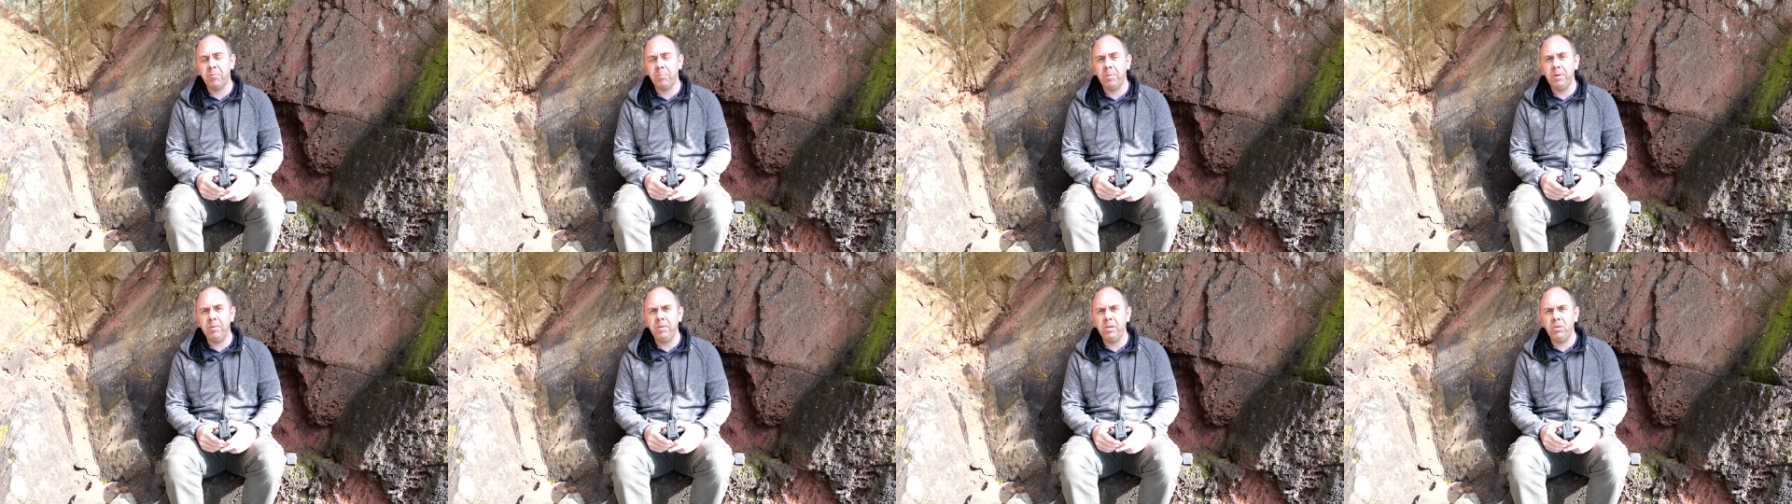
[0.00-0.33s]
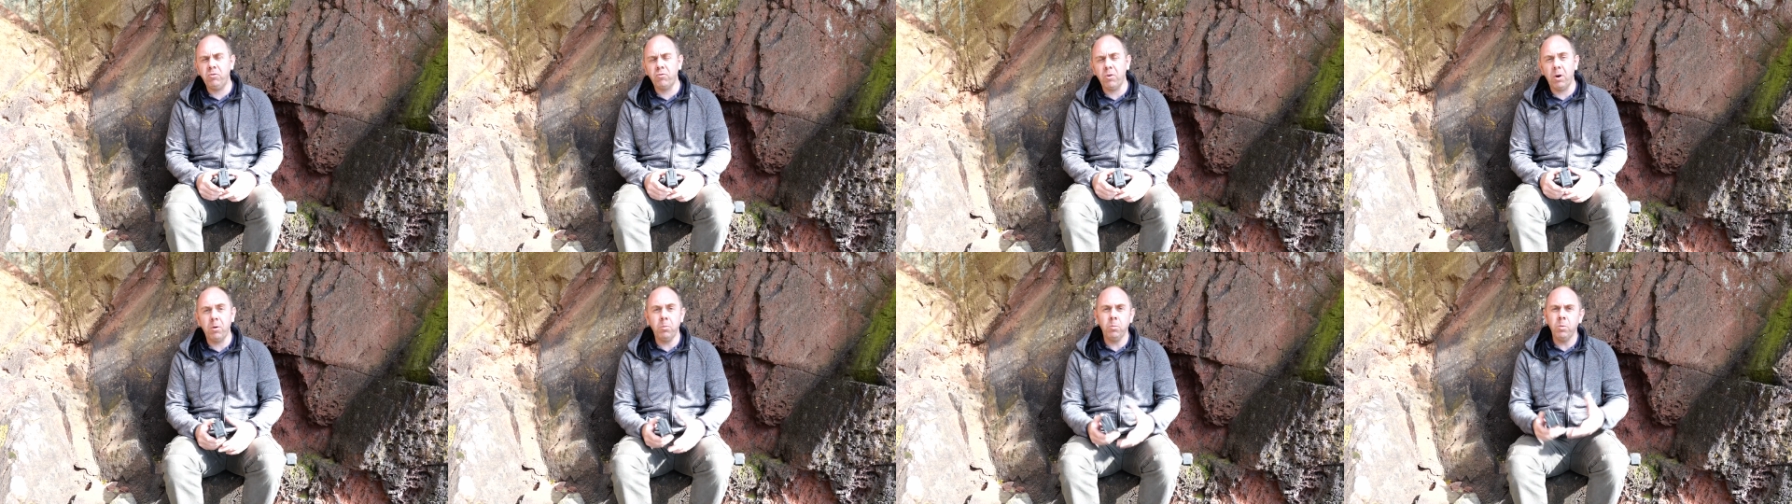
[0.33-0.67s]
FPV
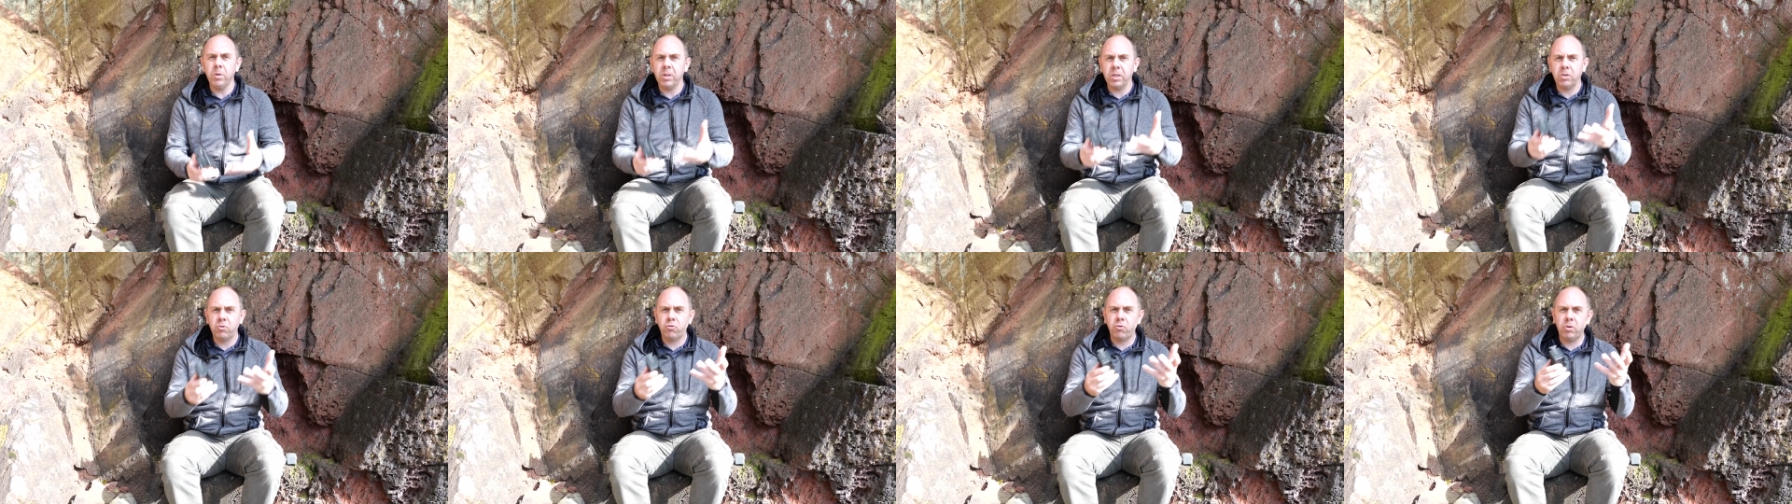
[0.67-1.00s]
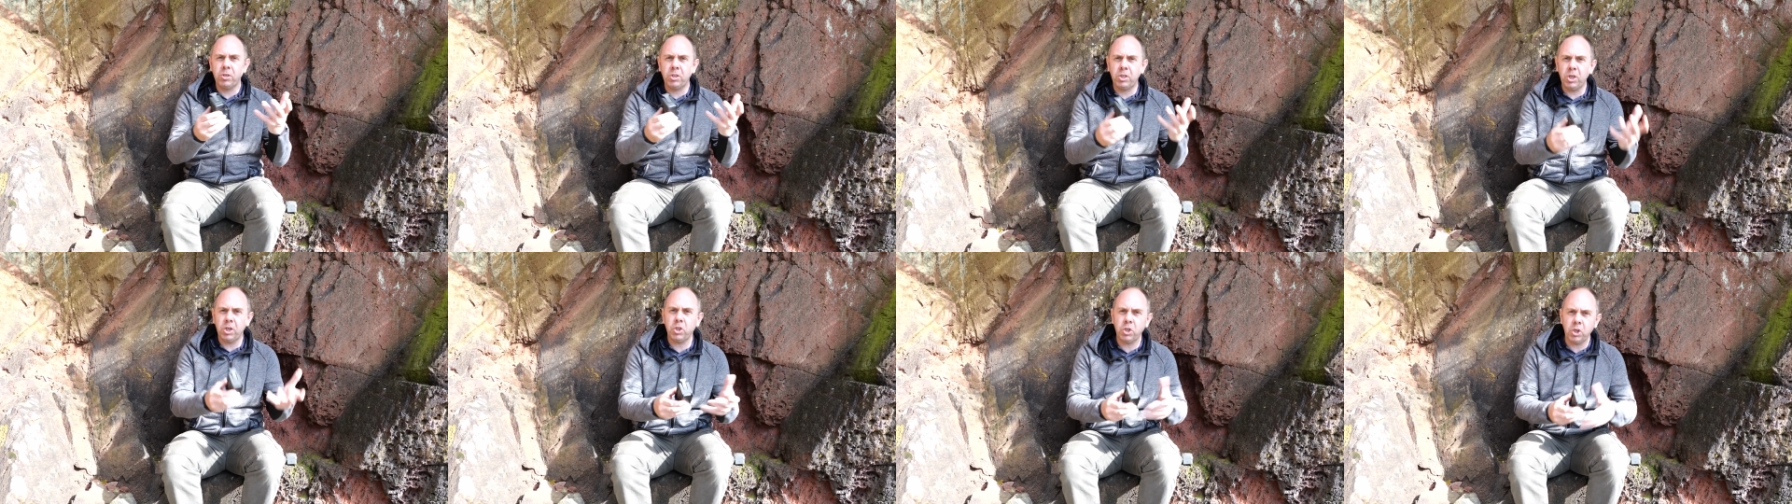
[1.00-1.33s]
drone with a
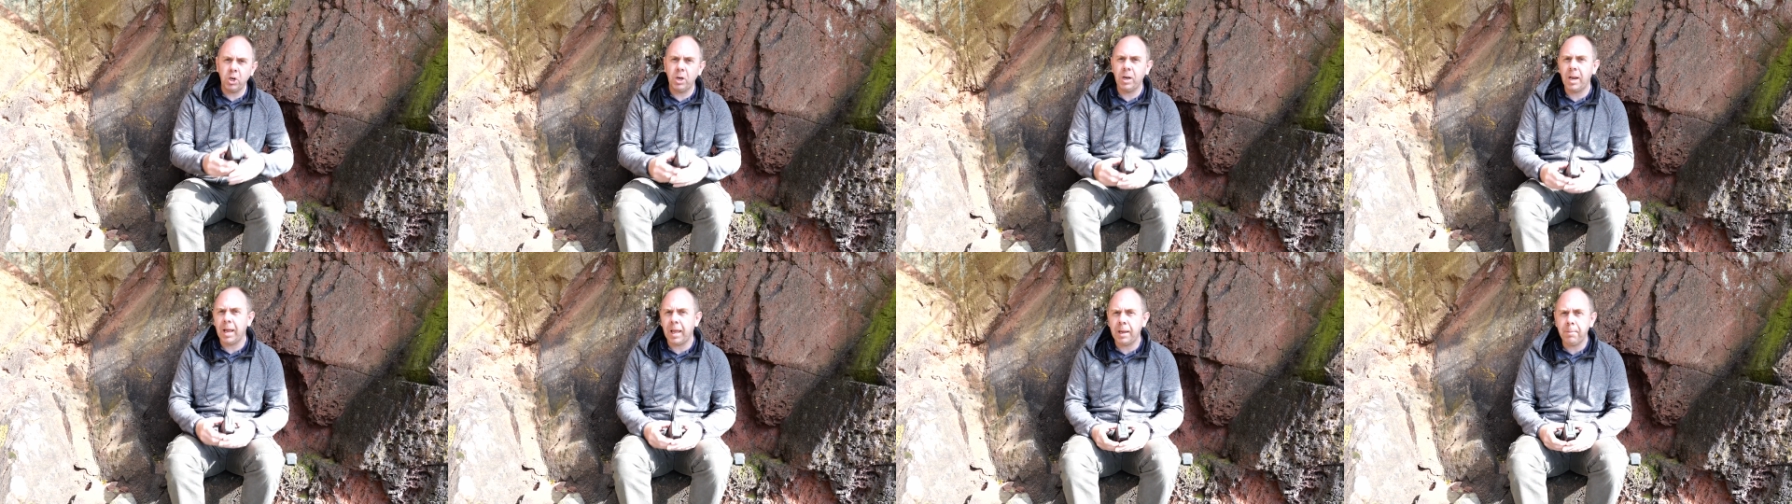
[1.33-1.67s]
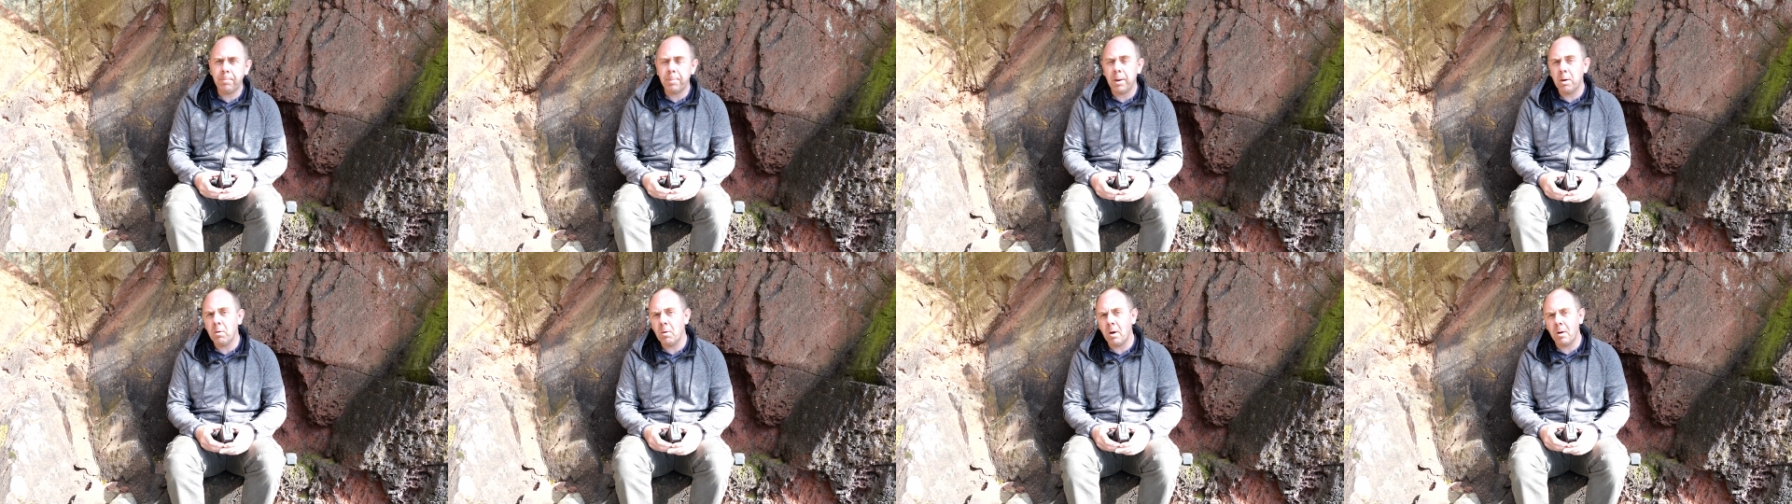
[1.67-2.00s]
traditional
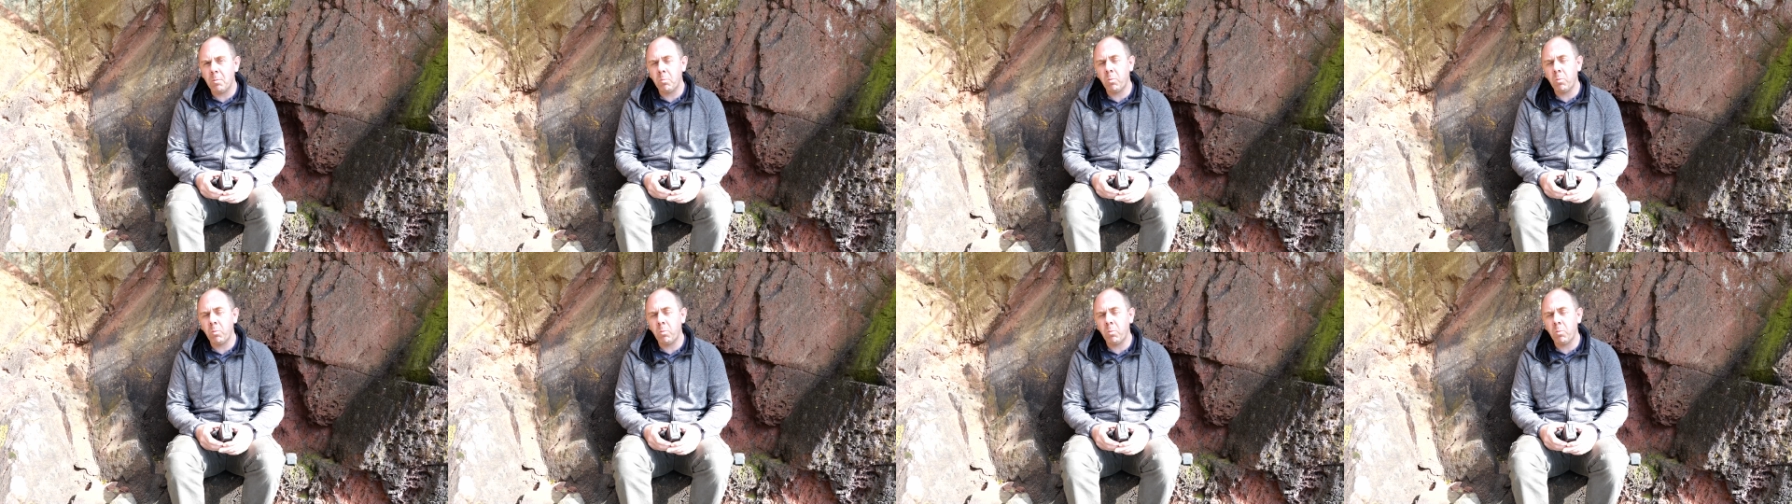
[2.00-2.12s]
LiPo,